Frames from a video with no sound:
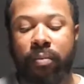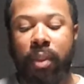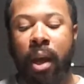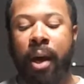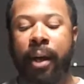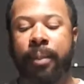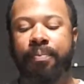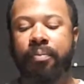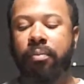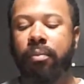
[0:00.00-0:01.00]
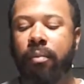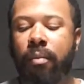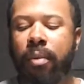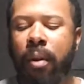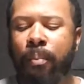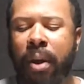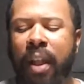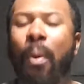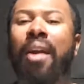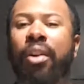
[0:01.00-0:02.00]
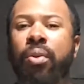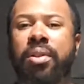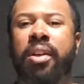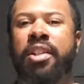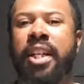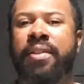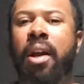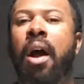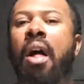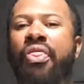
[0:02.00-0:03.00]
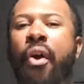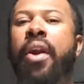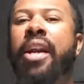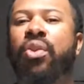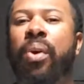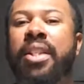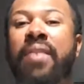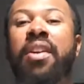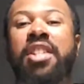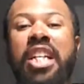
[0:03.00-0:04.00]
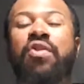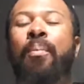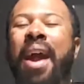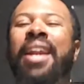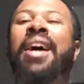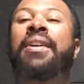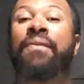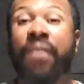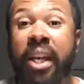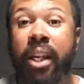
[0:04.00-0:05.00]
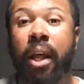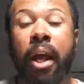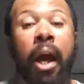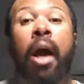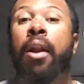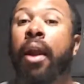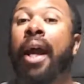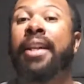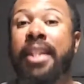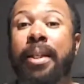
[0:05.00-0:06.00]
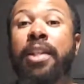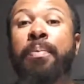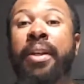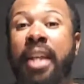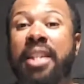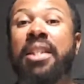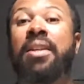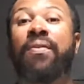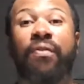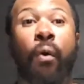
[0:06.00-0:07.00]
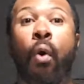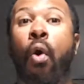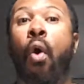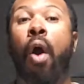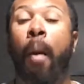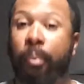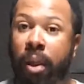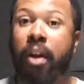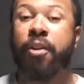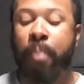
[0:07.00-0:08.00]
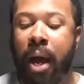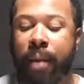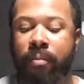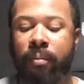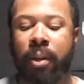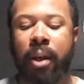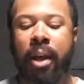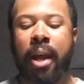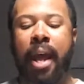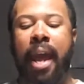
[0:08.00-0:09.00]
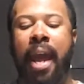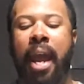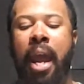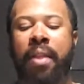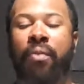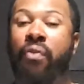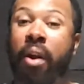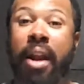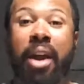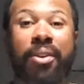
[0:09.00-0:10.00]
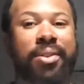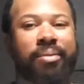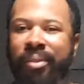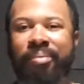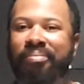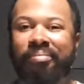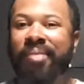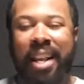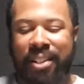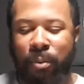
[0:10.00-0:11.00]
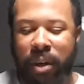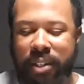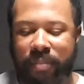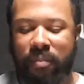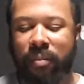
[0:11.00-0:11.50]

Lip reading: But they wound up losing to the Chiefs 38-27. The Chiefs remain undefeated, looking like a team that's be destined for a playoff spot. And the 49ers, not so much.